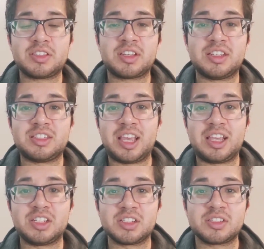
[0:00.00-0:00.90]
is
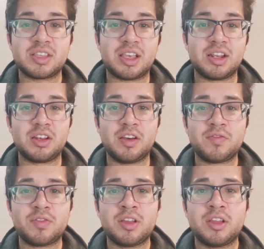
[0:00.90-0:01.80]
contagious and
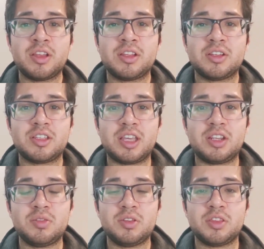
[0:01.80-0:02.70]
enough to get
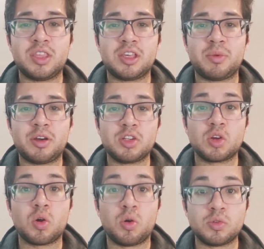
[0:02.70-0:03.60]
you to think about
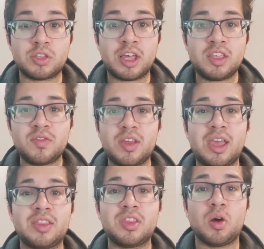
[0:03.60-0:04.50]
your own life
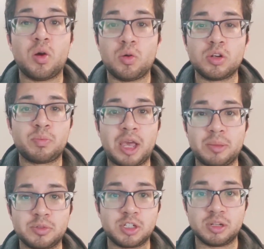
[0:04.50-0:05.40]
and the own
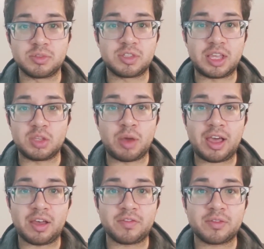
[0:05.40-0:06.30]
pipe dreams that you
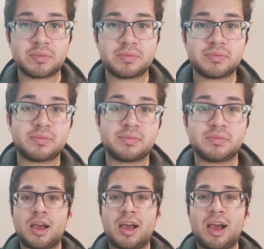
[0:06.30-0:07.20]
have.
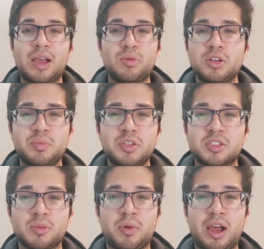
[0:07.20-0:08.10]
I wouldn't be
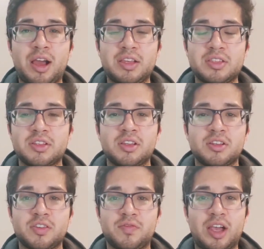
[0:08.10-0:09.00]
surprised
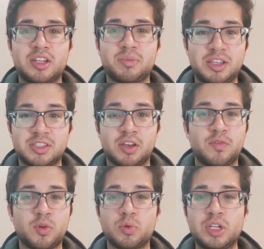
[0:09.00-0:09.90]
to find myself
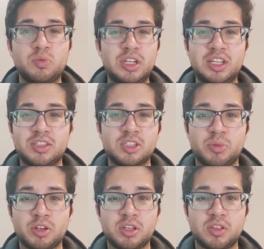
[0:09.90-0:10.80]
rereading this
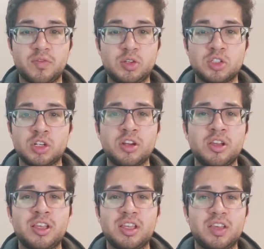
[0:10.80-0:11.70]
book in the future
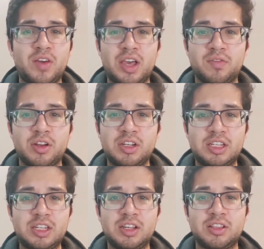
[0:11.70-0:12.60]
if I ever
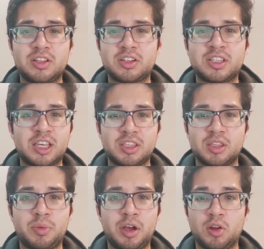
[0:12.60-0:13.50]
needed a little kick in the
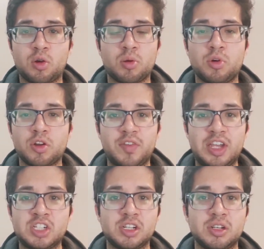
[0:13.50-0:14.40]
butt or
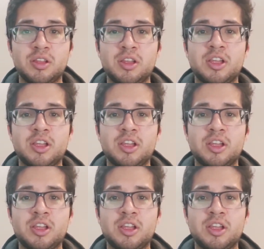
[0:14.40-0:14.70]
motivation